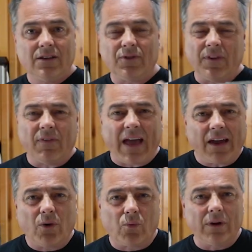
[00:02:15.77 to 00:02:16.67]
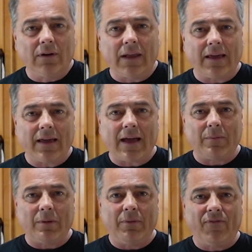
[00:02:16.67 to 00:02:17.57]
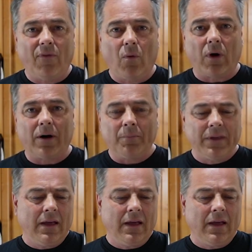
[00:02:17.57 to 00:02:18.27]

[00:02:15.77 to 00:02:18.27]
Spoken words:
So if you've had a Real-Link camera before,